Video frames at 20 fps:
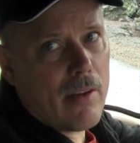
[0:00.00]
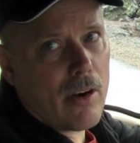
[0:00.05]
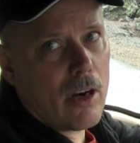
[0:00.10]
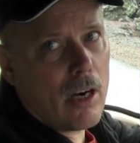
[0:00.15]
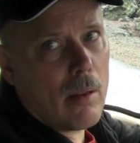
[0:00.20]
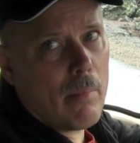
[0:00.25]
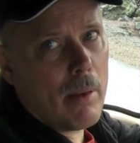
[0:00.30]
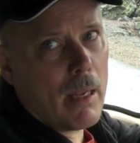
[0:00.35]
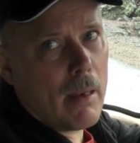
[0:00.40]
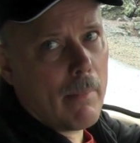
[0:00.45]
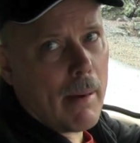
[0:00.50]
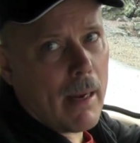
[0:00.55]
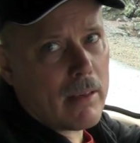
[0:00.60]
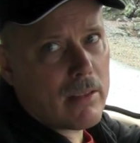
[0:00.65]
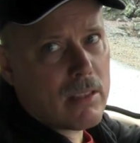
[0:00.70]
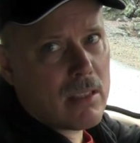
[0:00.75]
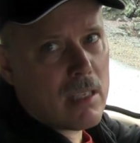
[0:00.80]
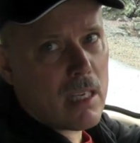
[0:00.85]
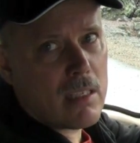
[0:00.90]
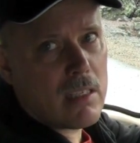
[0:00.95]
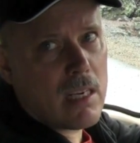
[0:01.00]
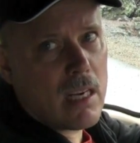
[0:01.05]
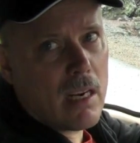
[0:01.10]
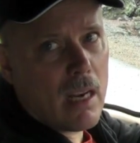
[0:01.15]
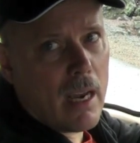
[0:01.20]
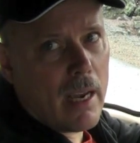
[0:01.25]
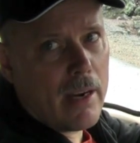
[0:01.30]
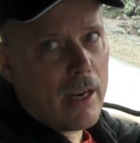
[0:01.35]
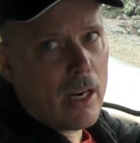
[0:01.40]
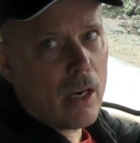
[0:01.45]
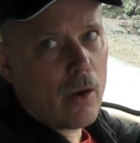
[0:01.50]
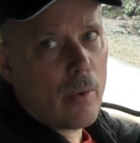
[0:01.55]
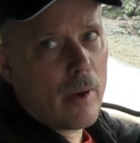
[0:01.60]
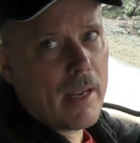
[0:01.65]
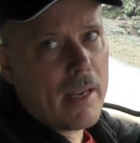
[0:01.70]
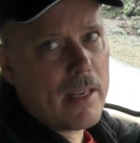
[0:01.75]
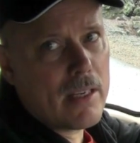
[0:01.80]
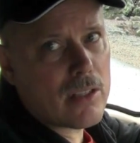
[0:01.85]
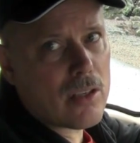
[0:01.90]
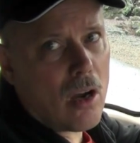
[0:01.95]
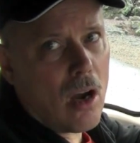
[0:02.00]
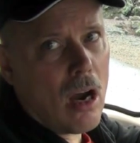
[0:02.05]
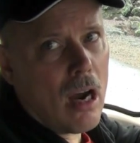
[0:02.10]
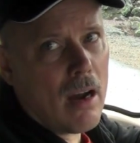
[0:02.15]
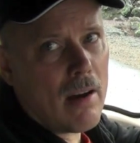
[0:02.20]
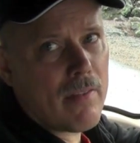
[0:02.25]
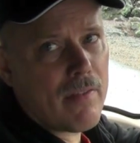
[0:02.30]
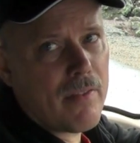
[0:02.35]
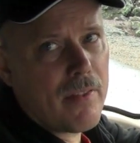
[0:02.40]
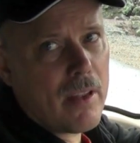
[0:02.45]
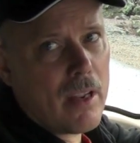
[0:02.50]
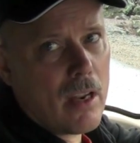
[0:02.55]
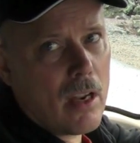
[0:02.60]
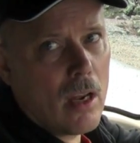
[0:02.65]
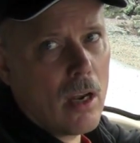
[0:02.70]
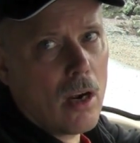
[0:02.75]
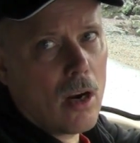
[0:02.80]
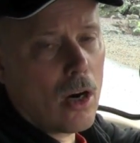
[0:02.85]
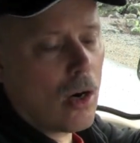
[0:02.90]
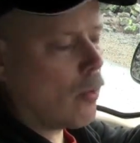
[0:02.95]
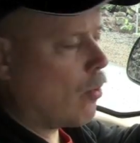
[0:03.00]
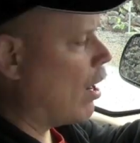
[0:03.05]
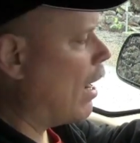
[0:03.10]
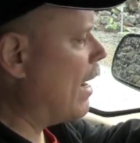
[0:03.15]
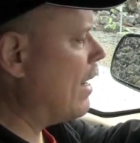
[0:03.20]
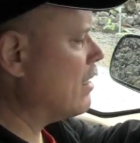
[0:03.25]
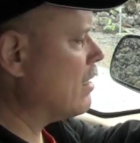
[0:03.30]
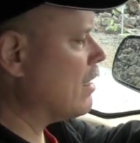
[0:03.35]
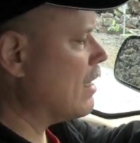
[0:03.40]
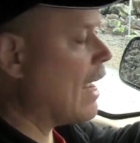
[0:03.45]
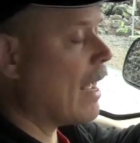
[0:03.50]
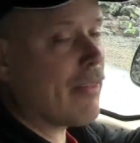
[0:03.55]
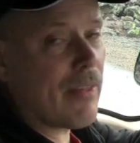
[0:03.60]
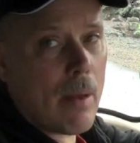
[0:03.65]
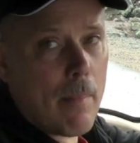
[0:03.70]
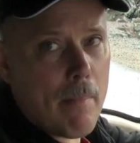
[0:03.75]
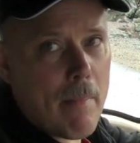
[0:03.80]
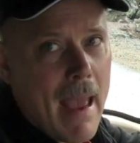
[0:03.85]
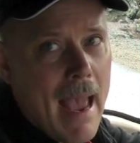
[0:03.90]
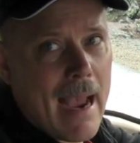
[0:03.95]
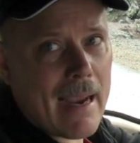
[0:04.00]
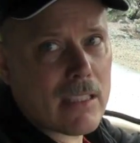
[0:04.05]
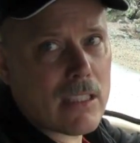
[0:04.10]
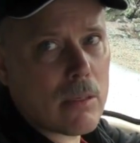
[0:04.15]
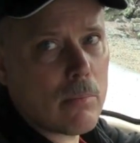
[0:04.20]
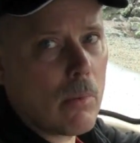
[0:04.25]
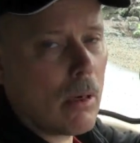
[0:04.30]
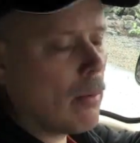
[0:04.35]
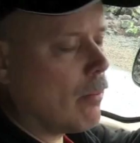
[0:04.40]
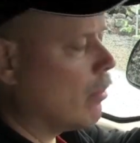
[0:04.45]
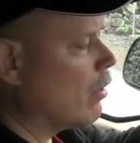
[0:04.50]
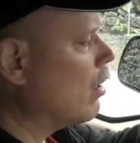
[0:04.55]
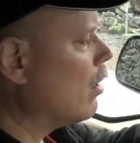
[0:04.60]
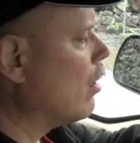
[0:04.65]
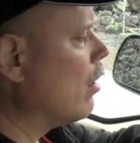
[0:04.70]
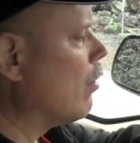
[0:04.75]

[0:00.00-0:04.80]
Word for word: They're going to be about 69 degrees off the horizon at the maximum